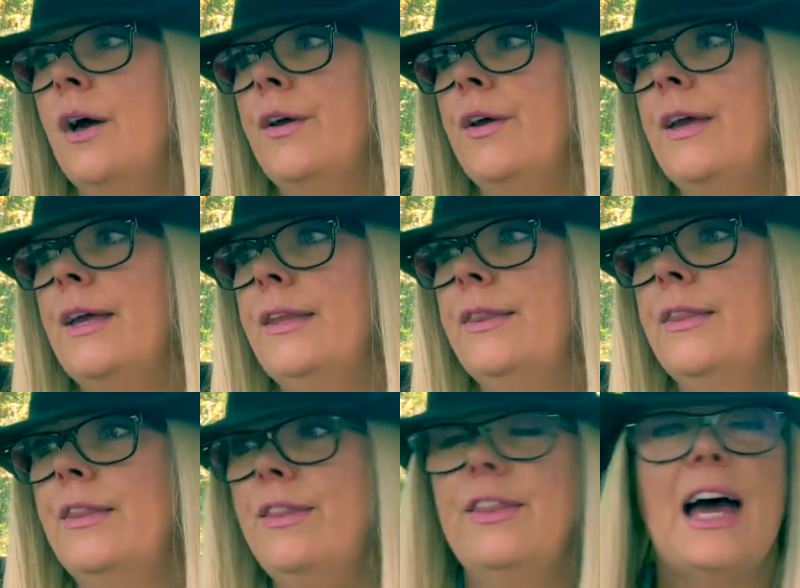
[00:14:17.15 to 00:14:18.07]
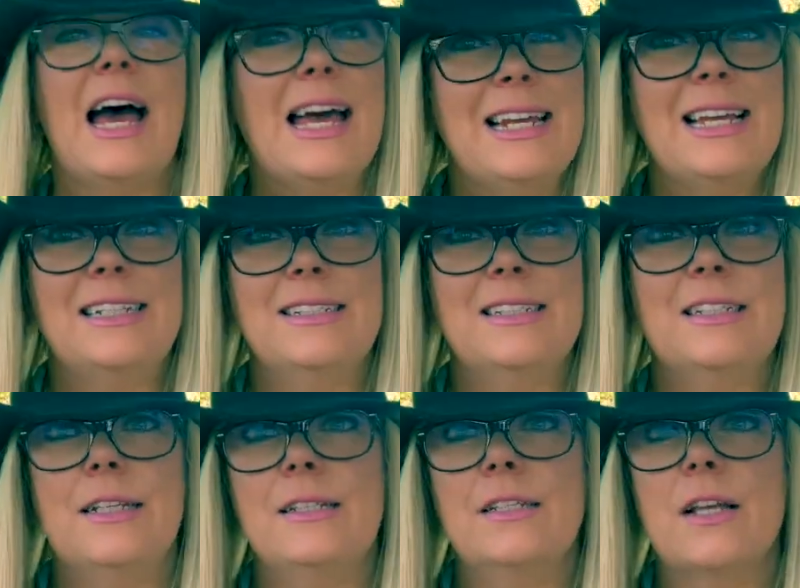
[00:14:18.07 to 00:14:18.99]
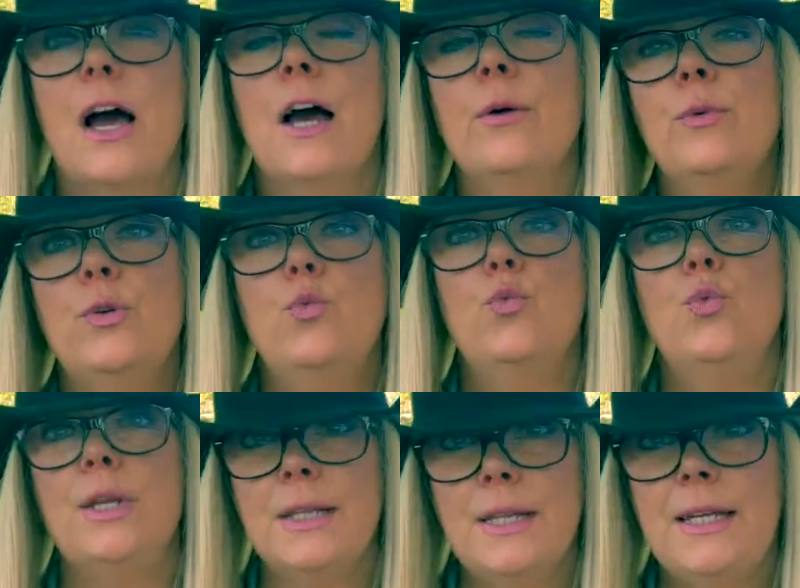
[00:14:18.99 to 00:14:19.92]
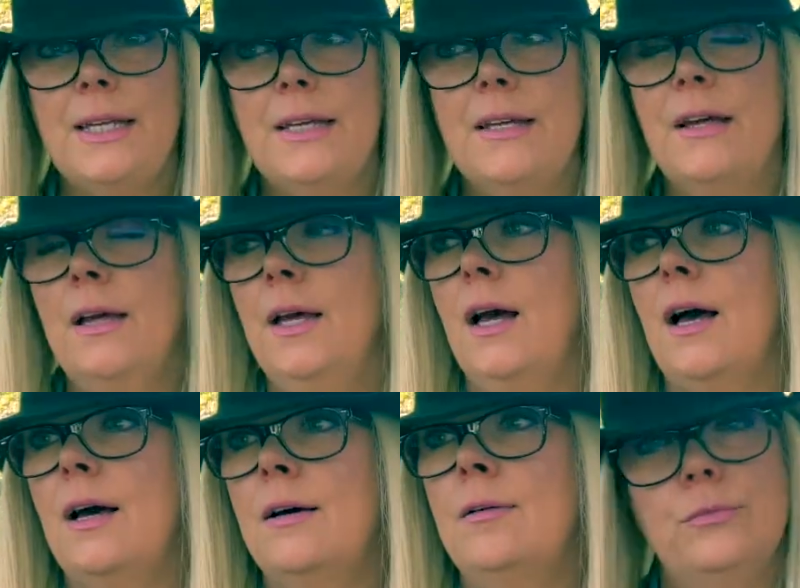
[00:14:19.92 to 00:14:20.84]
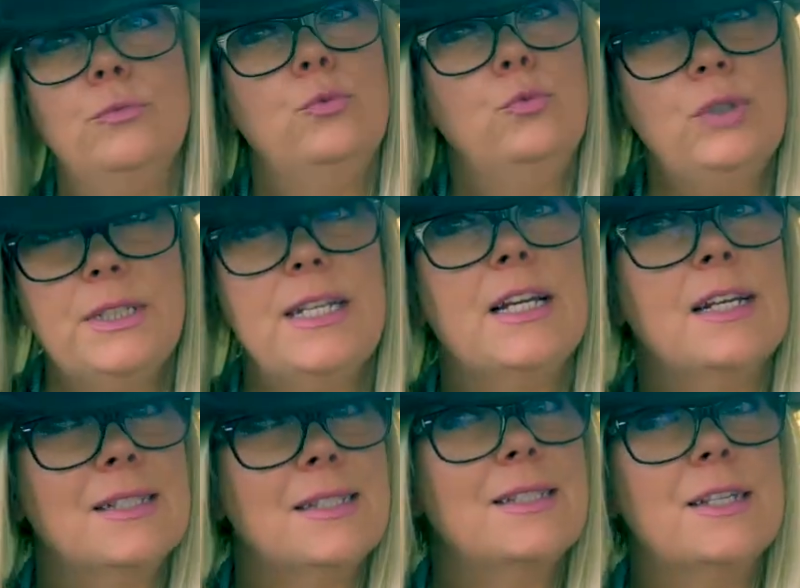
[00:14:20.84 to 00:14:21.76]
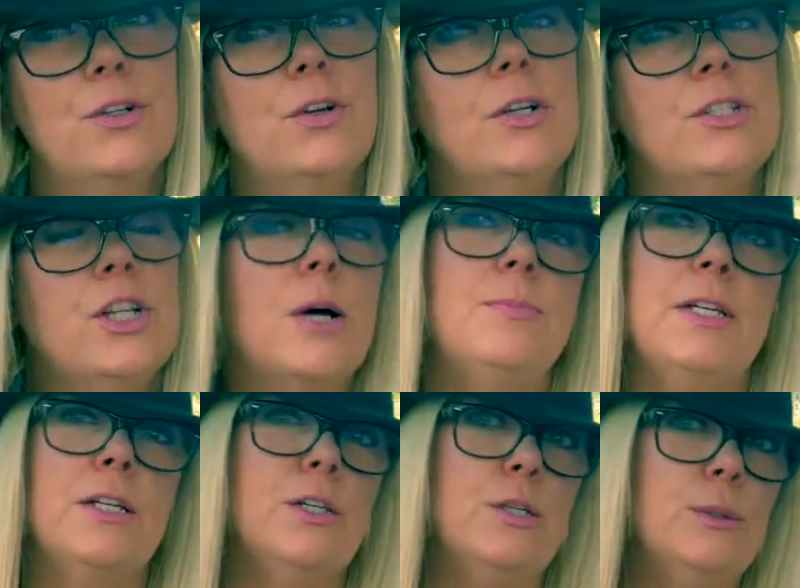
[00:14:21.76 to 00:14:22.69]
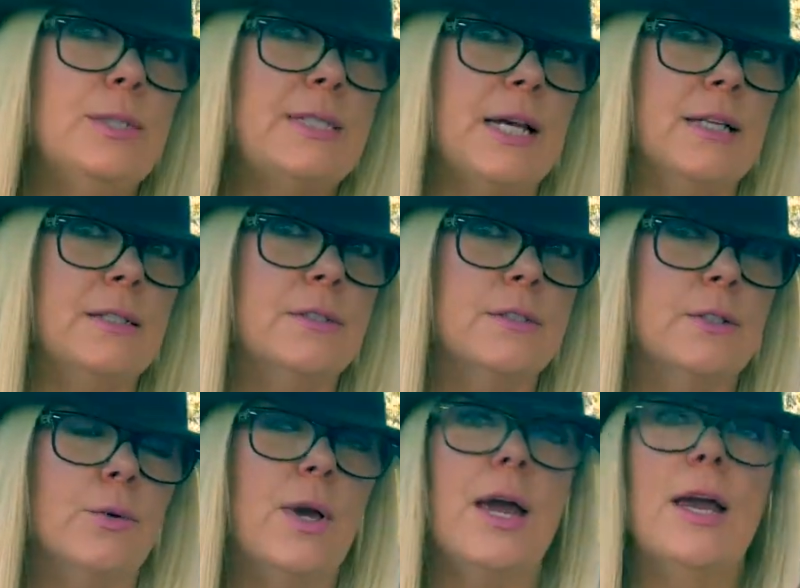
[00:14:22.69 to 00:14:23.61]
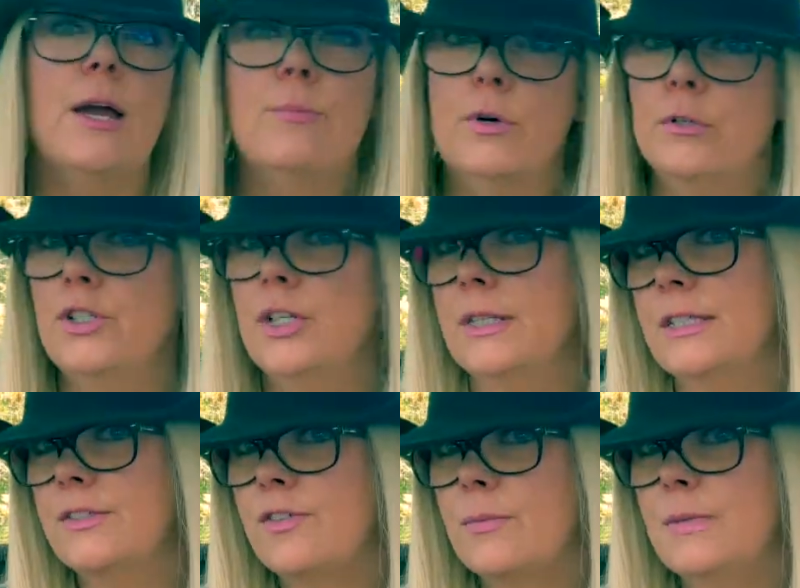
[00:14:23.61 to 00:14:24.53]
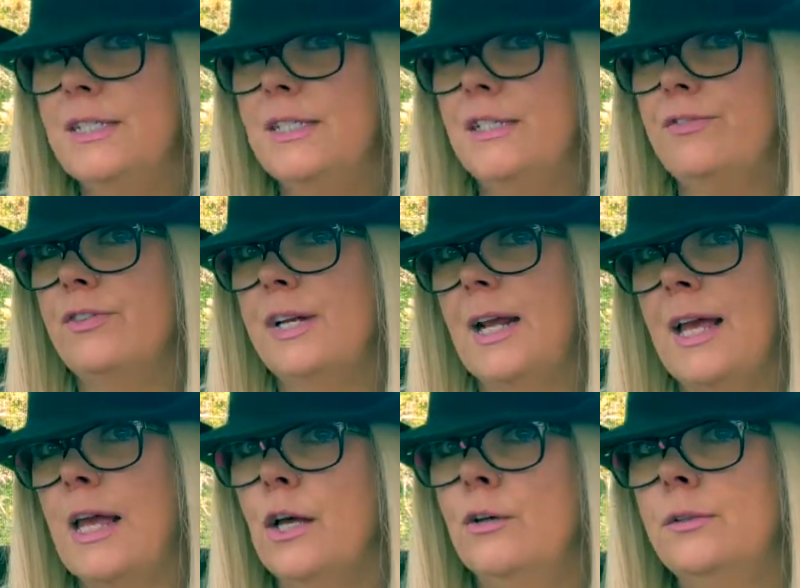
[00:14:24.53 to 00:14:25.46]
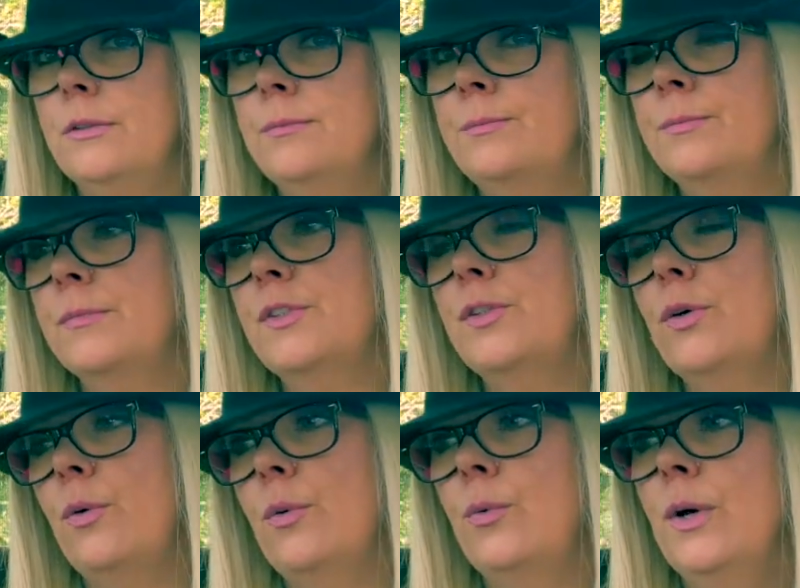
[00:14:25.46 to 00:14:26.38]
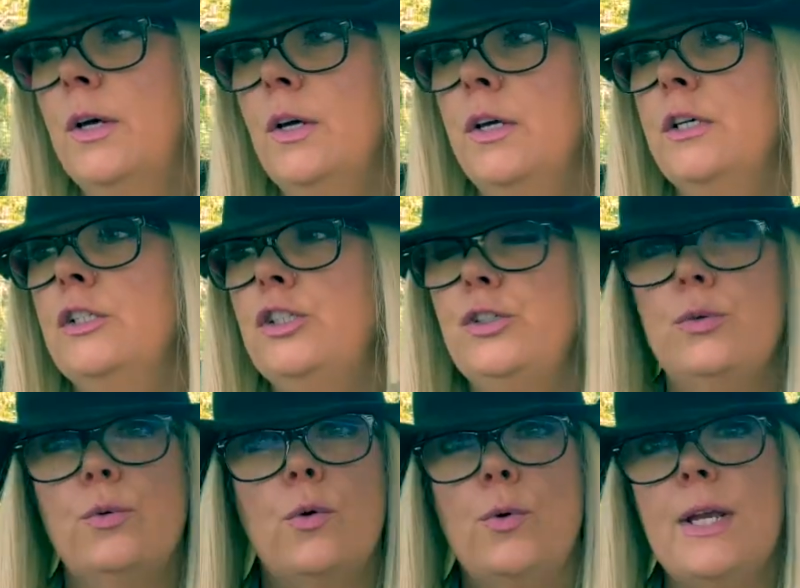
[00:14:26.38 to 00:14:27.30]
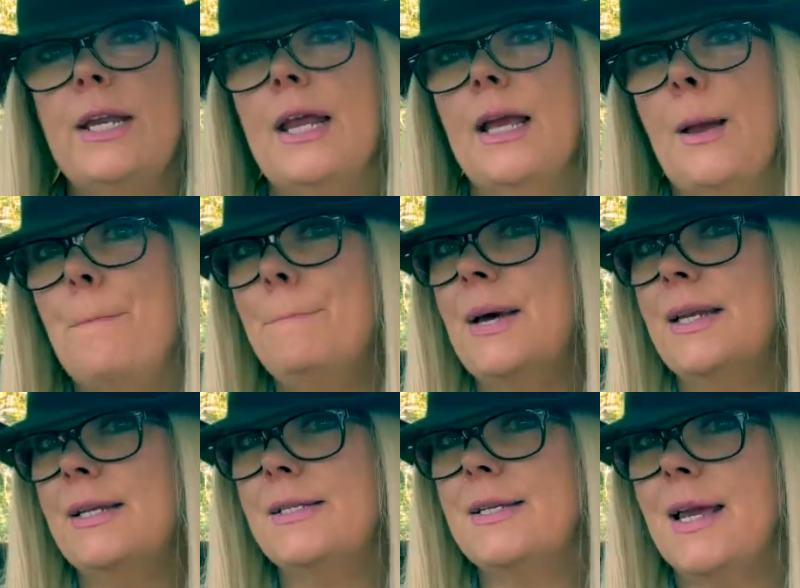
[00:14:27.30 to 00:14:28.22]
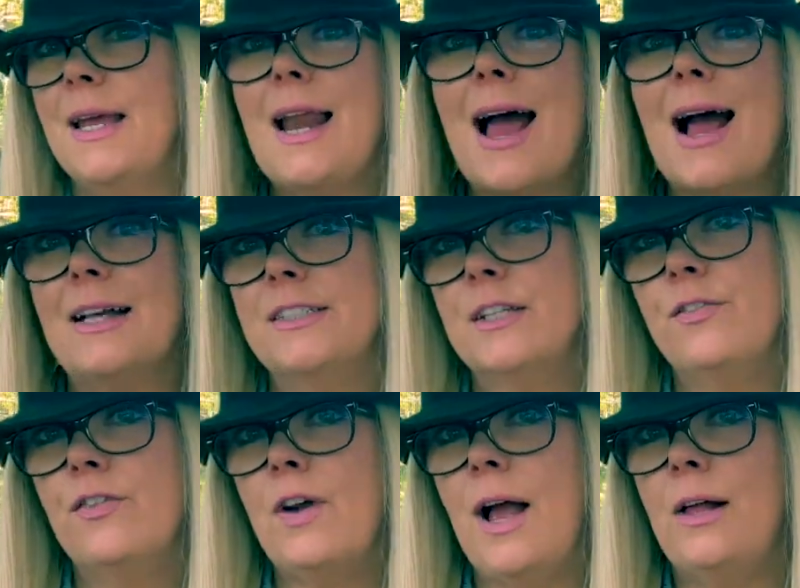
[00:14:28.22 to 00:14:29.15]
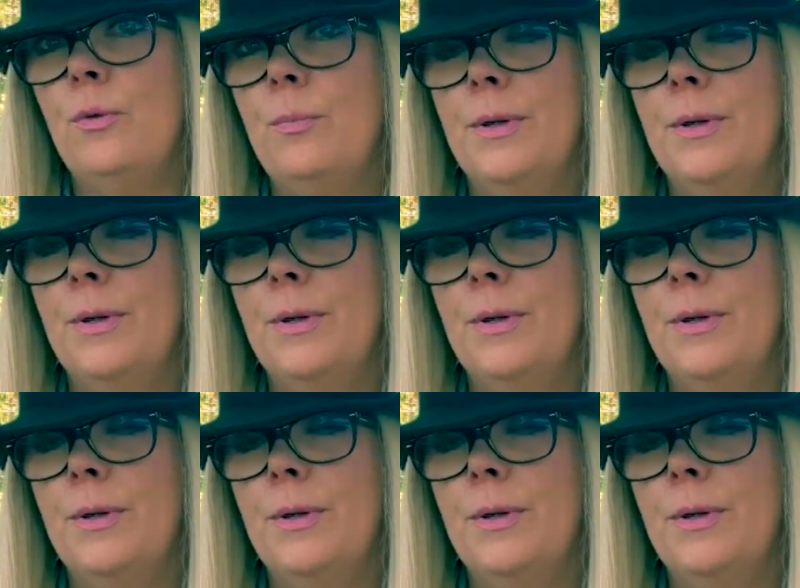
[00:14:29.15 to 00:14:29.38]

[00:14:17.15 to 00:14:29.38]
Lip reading: in that instance, I would really consider adopting a new stance, okay? Approaching this from a different angle. So do a reading, meditate, ask for help,